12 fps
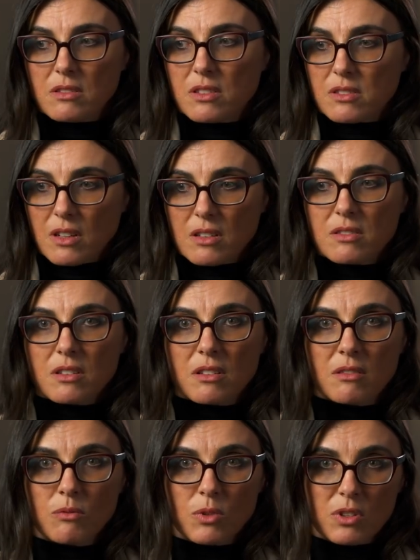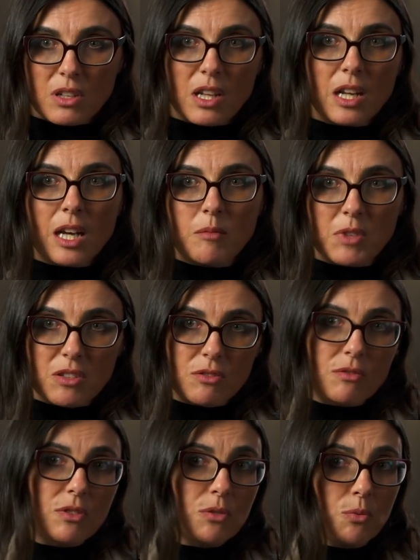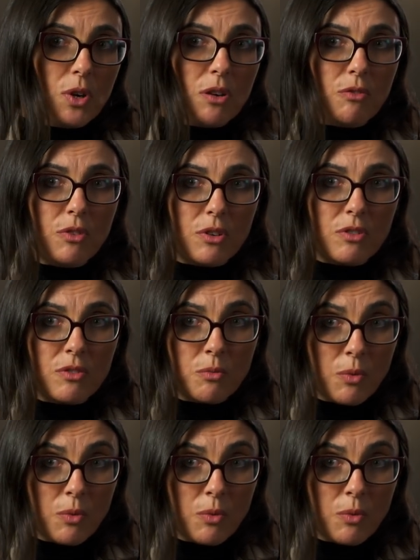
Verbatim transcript: discussing what the dynamics of this workforce